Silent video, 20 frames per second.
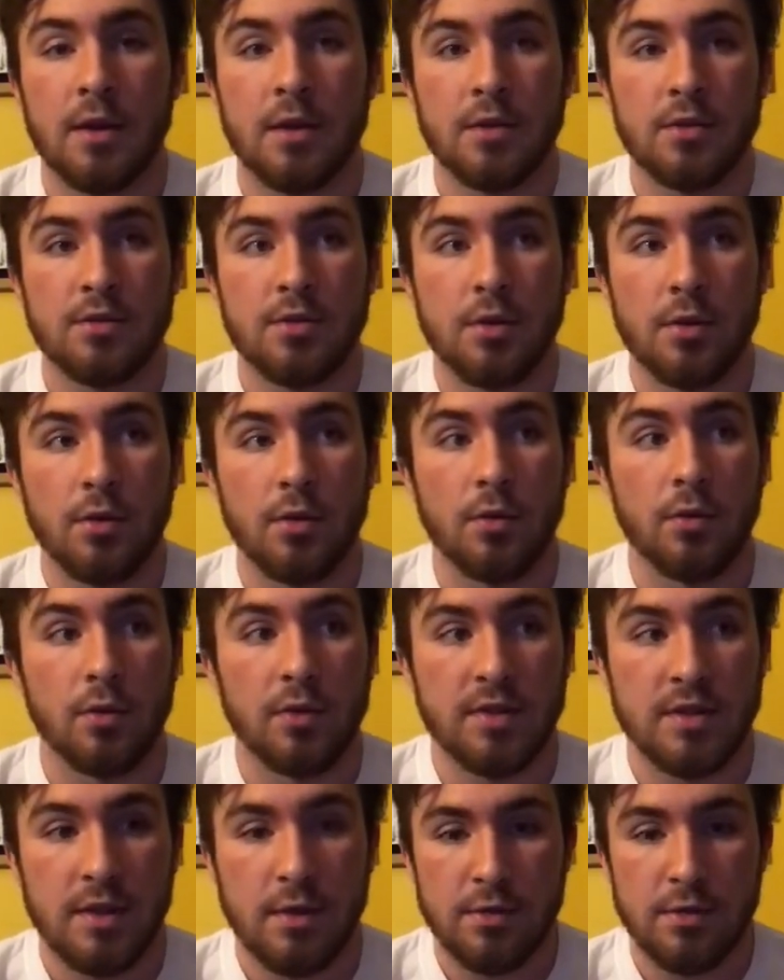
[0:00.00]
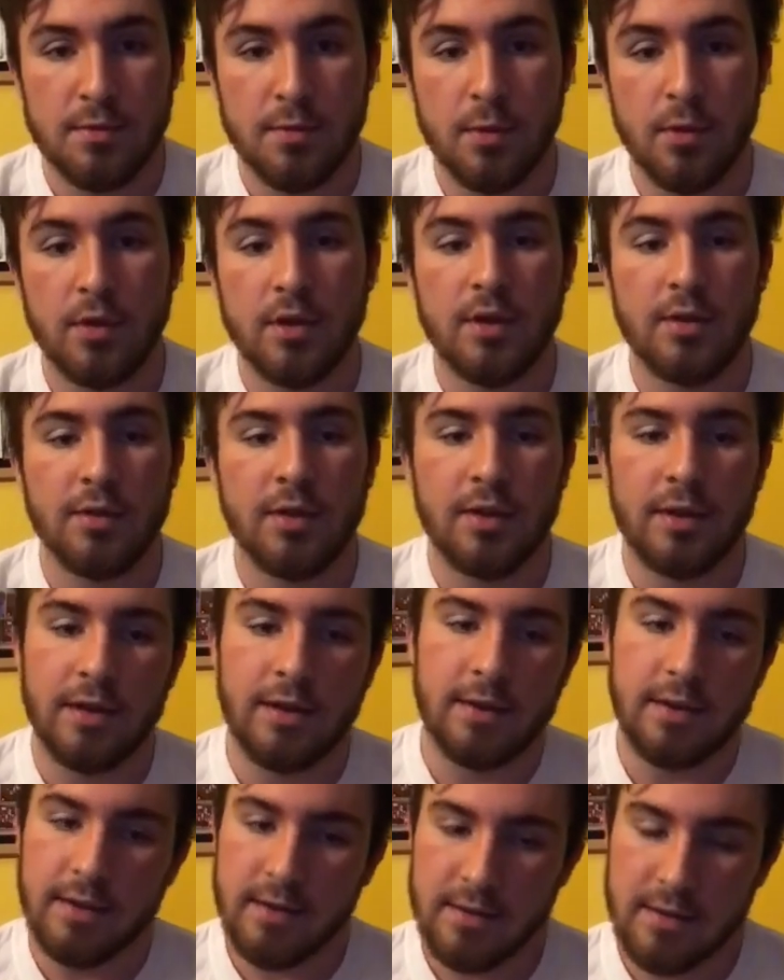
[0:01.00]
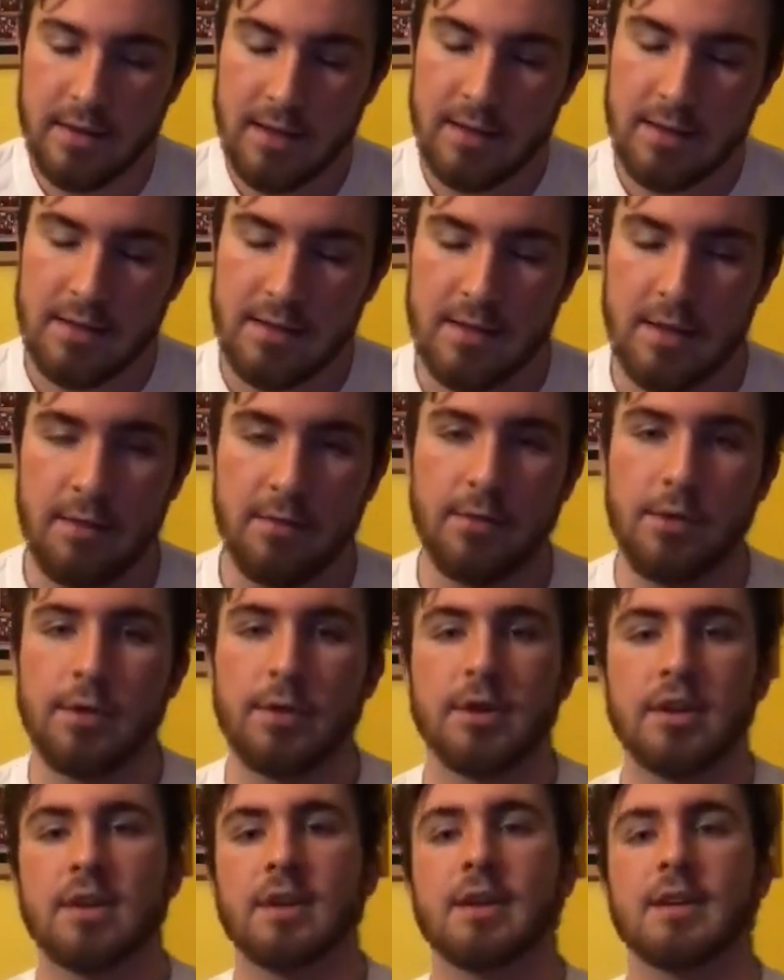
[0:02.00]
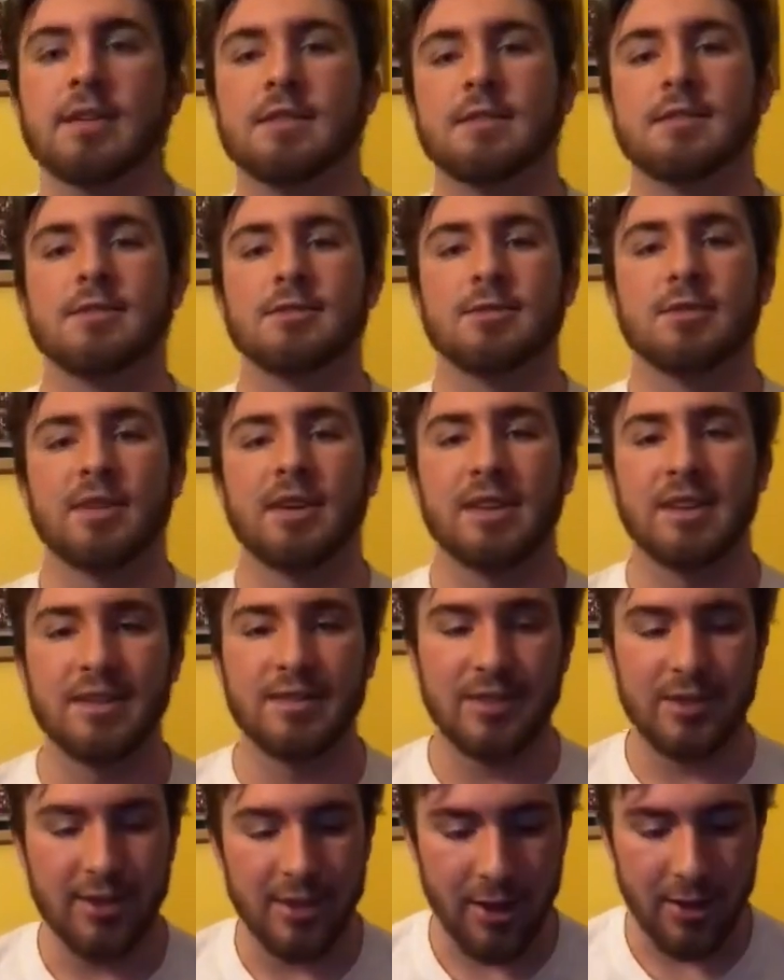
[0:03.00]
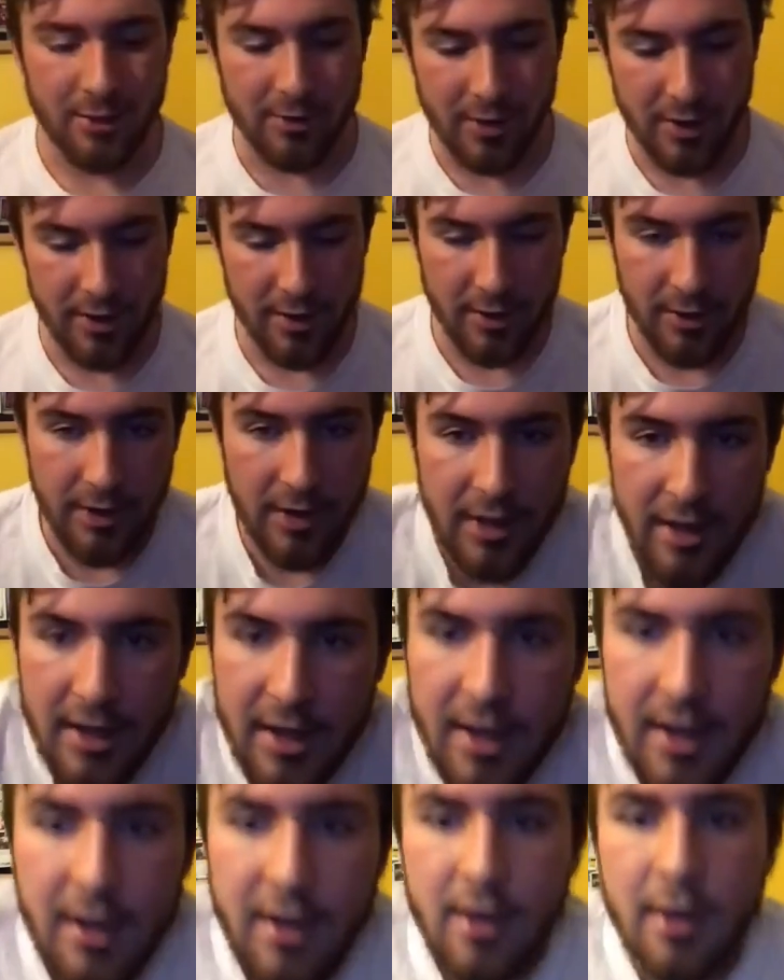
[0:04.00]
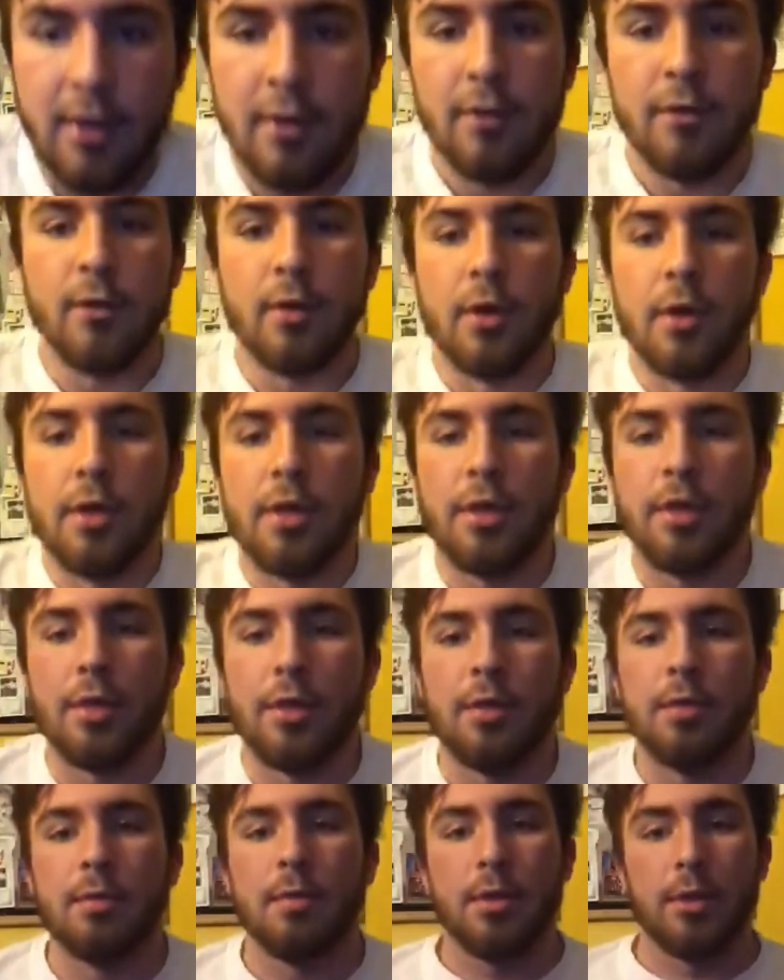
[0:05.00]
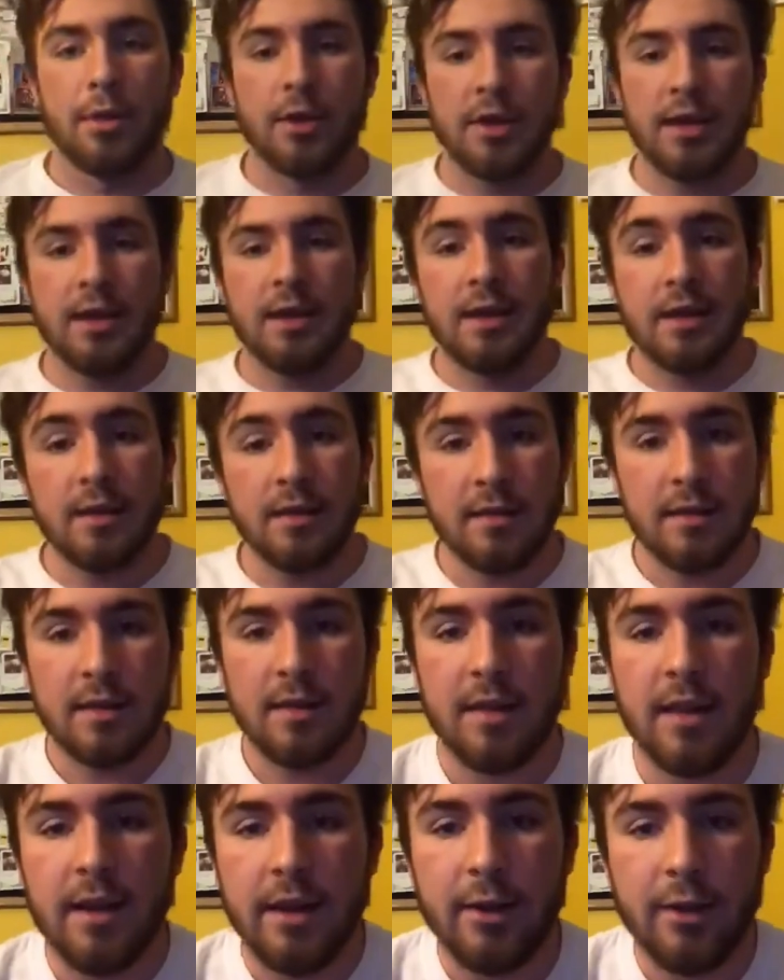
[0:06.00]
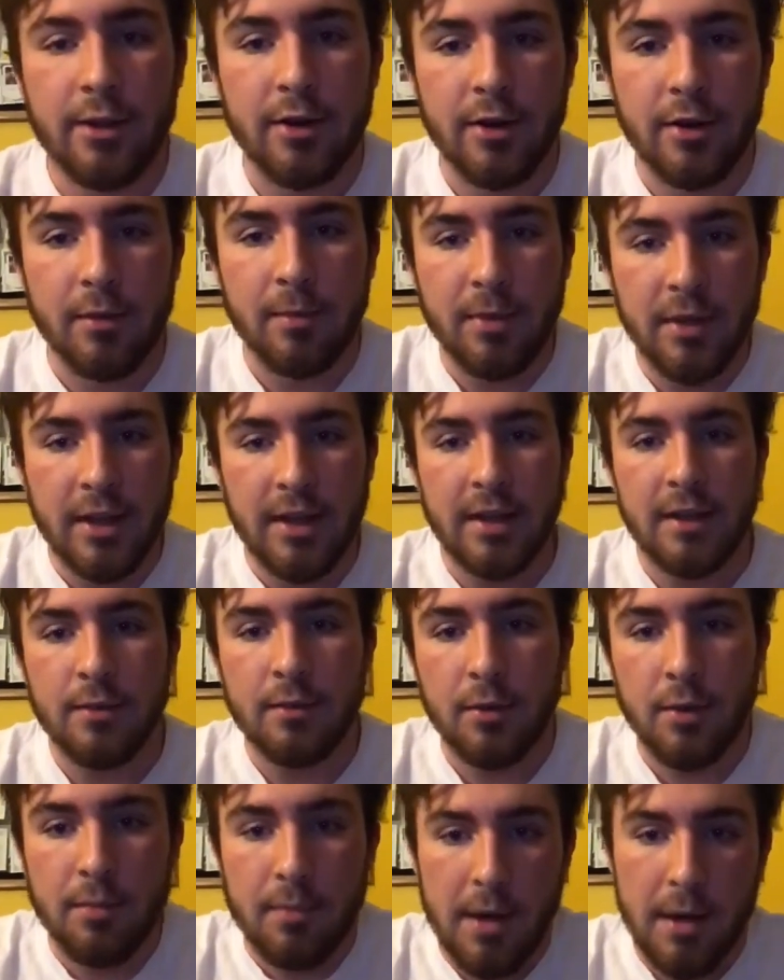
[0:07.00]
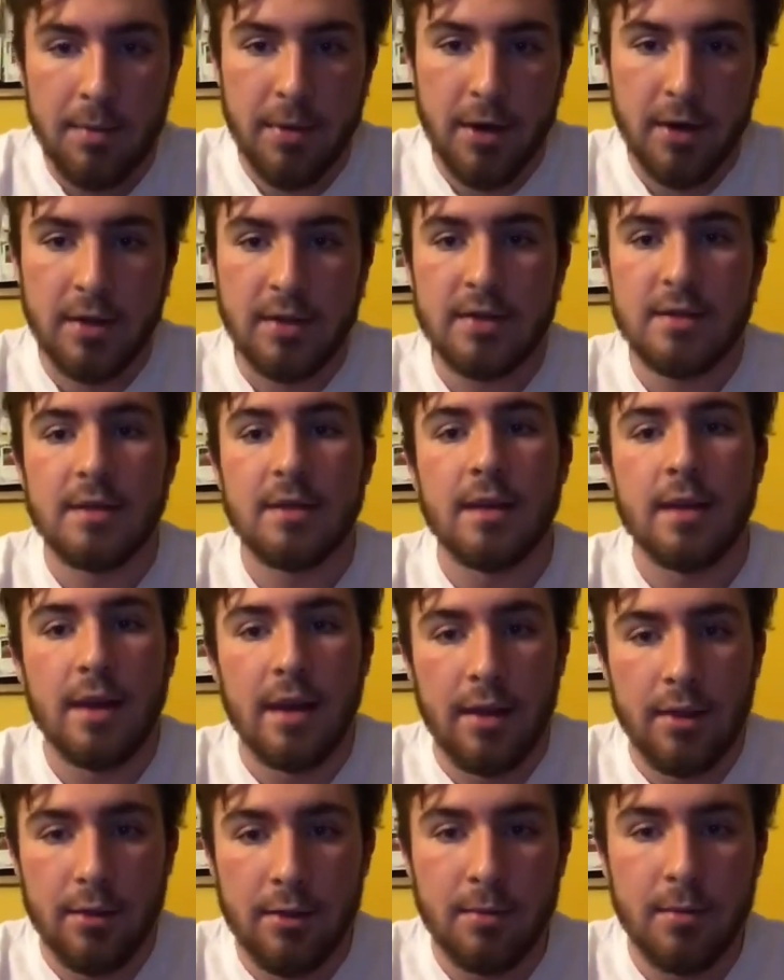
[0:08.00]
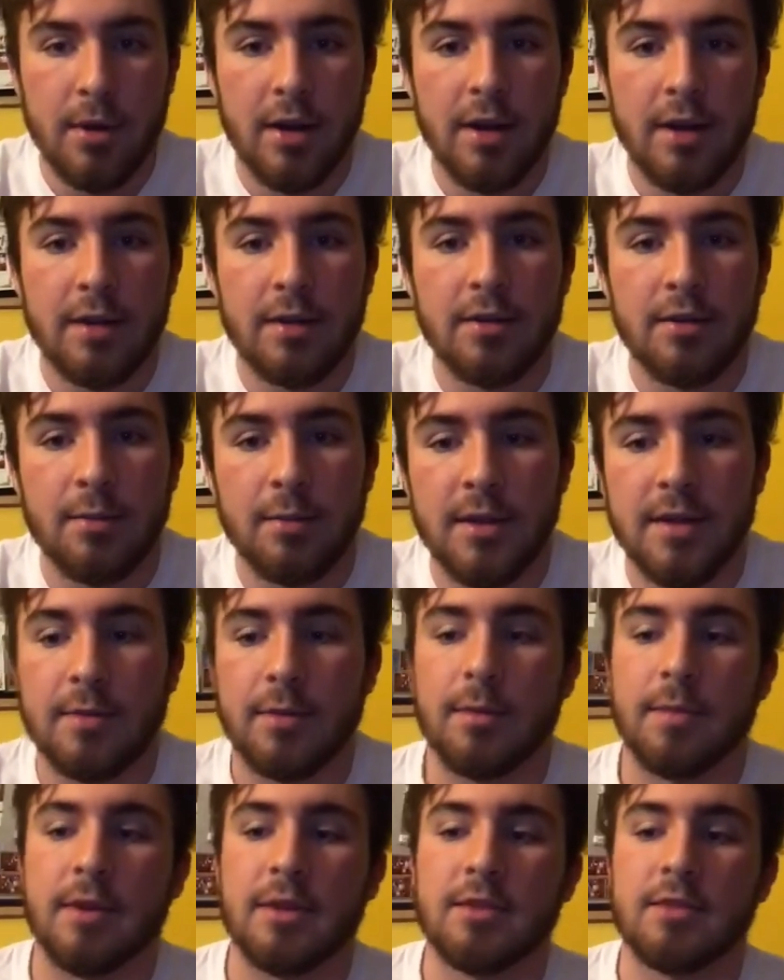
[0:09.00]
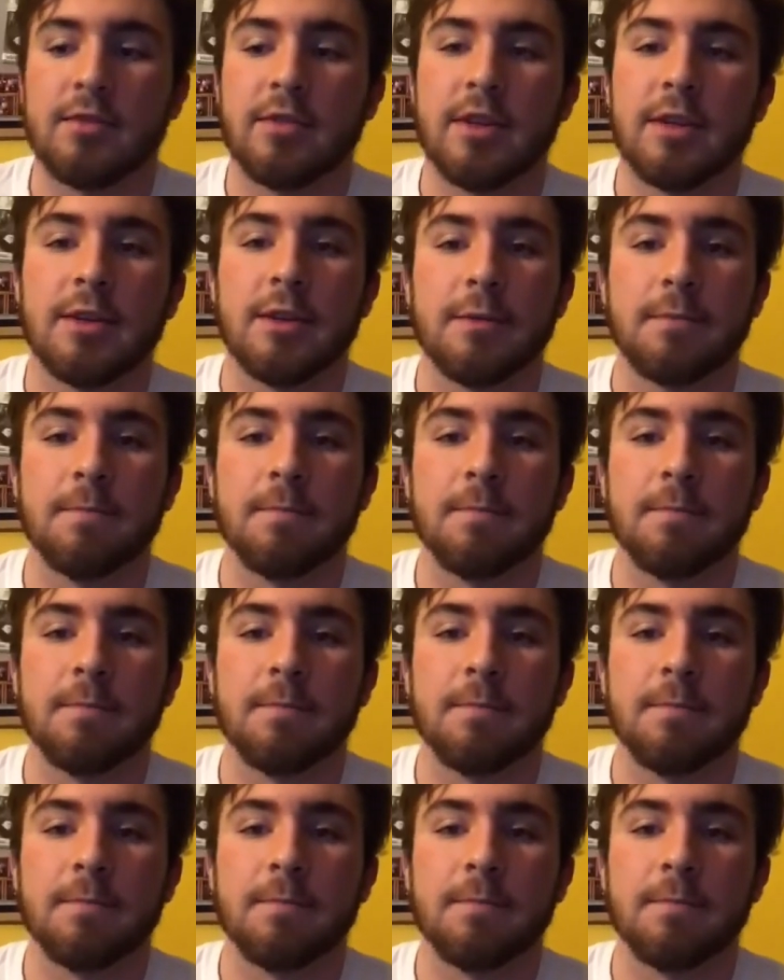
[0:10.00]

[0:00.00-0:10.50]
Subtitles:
So once I born, you have to legally stay in the state for 30 days. So I lived in Colorado for 30 days, and then I got on a plane with my parents, Heather and Brian, to Pittsburgh, Pennsylvania.